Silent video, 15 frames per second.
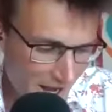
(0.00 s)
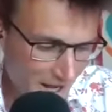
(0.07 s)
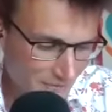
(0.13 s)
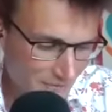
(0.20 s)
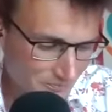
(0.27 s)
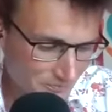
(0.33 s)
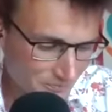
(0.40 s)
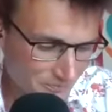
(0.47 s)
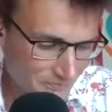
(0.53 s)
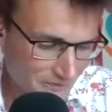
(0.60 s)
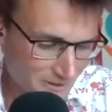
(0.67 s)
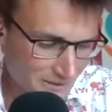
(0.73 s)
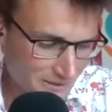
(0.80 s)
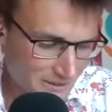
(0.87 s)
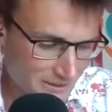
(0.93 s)
um,
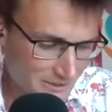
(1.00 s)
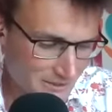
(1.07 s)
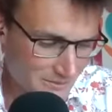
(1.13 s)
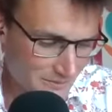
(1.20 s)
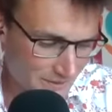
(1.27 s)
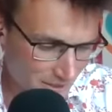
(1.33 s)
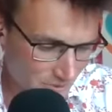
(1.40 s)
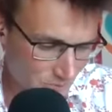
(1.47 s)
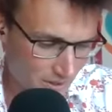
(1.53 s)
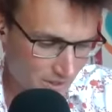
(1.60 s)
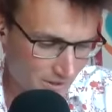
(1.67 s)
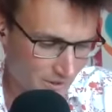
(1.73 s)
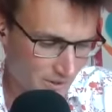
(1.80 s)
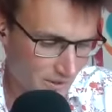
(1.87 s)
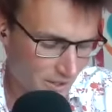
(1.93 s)
to begin
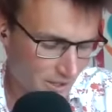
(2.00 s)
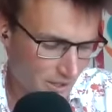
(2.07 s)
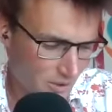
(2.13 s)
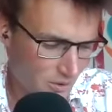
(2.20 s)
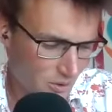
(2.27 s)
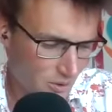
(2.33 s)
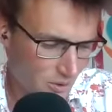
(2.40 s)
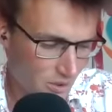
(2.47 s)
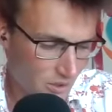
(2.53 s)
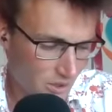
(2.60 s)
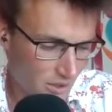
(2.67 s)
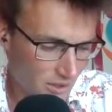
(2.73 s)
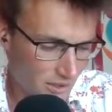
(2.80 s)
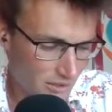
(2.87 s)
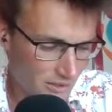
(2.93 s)
with,
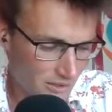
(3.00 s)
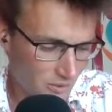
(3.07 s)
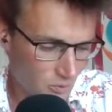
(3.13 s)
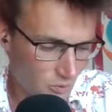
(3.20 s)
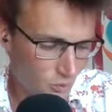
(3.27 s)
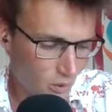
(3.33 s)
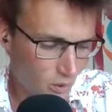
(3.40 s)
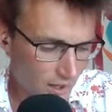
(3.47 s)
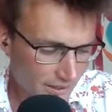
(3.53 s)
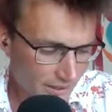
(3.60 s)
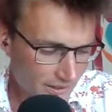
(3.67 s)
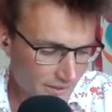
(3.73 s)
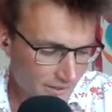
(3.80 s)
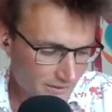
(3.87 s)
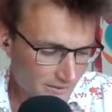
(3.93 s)

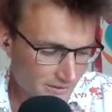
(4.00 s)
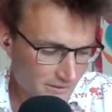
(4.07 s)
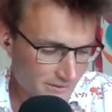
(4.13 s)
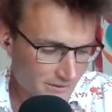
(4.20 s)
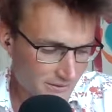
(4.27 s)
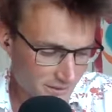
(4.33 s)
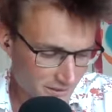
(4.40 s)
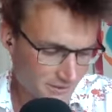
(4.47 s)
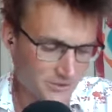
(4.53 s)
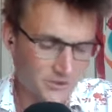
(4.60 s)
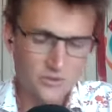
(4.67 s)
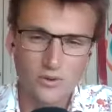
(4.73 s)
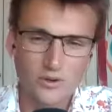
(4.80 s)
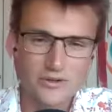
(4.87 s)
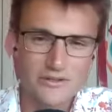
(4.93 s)
why did
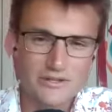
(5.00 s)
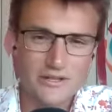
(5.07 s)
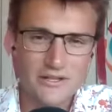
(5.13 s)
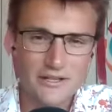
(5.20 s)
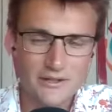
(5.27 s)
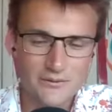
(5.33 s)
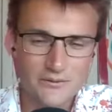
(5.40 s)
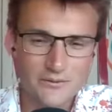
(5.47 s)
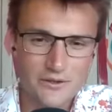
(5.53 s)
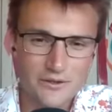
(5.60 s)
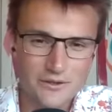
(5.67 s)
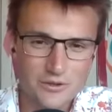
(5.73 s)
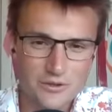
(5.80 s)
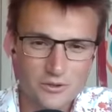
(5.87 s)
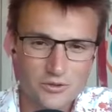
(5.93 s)
you want to leave
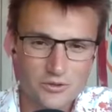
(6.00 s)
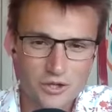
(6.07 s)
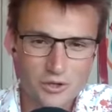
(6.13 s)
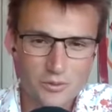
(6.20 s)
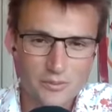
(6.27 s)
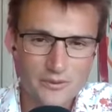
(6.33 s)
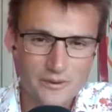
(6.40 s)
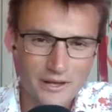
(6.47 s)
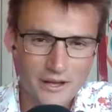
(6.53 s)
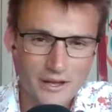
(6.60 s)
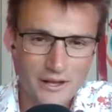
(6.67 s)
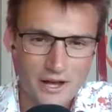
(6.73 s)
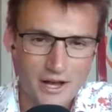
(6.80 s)
your job at